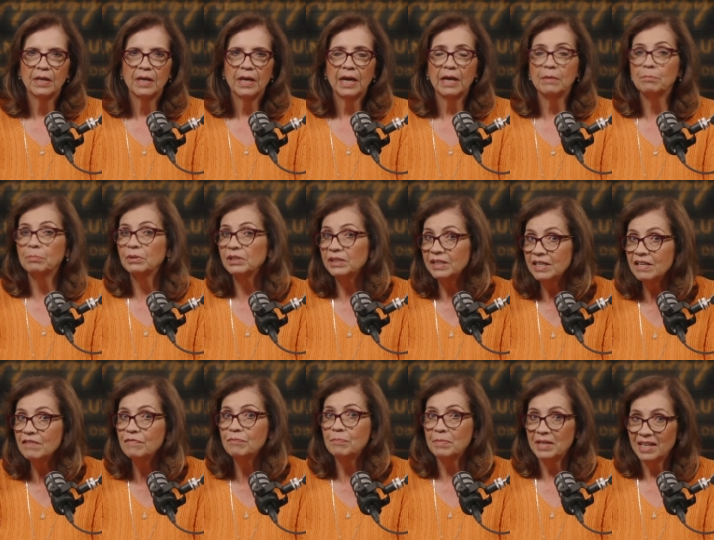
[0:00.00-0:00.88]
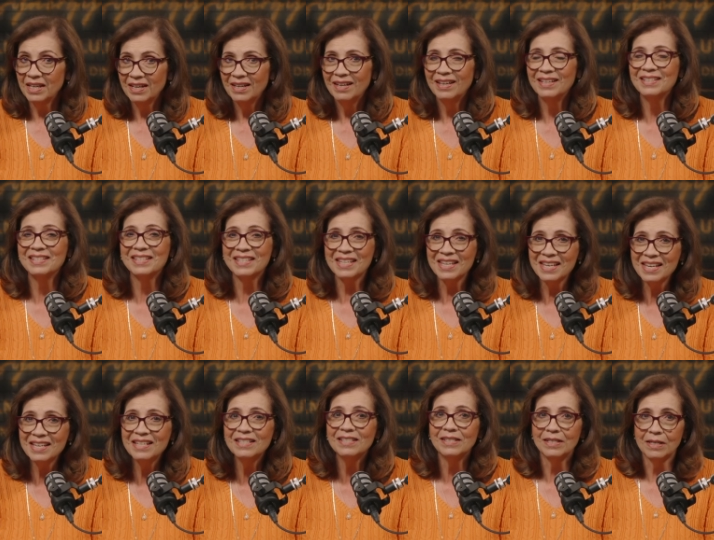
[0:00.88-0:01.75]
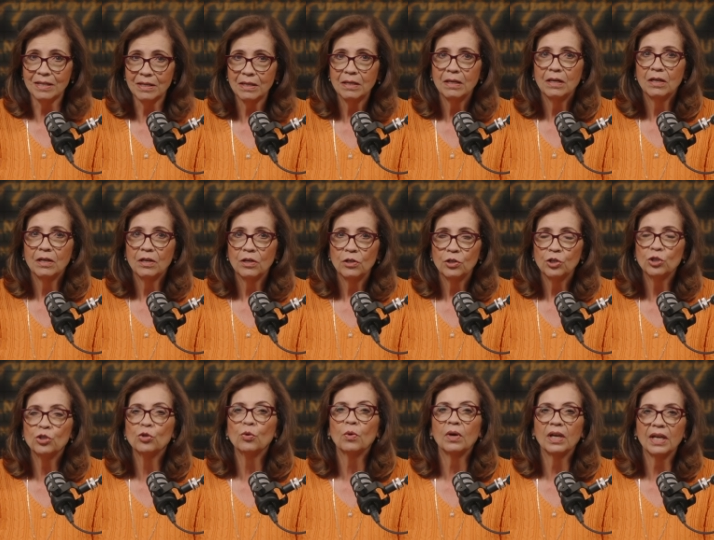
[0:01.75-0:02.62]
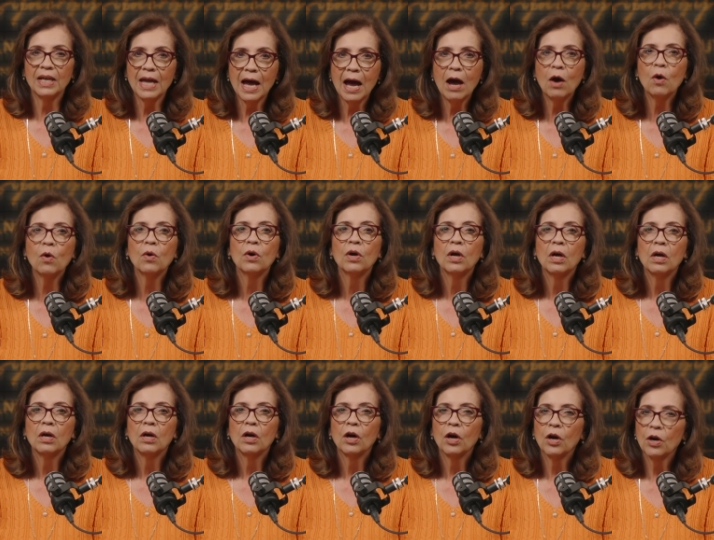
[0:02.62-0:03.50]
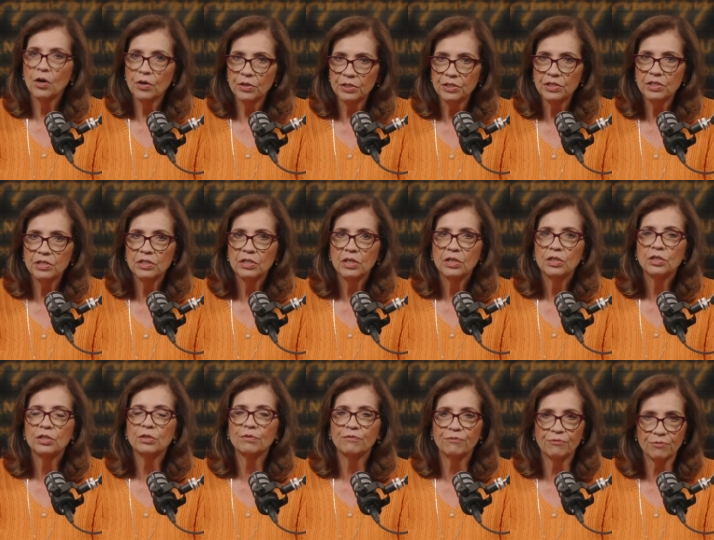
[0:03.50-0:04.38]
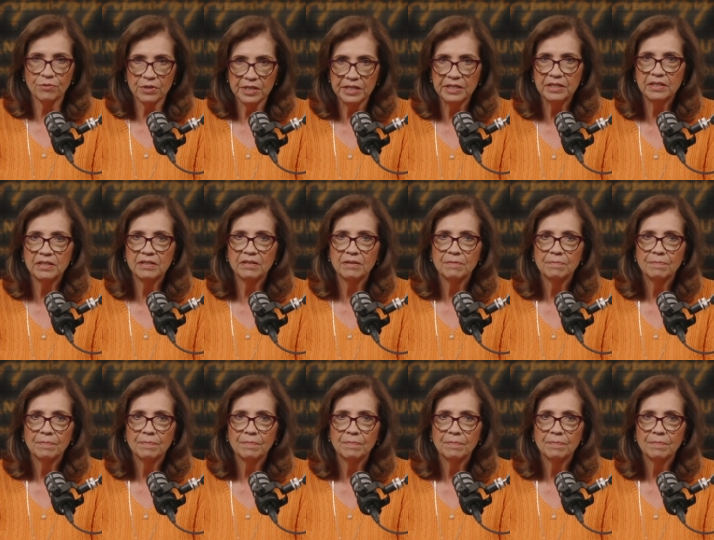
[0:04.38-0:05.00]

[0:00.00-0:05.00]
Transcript: And believe me, it's easy to allow hurts to freeze.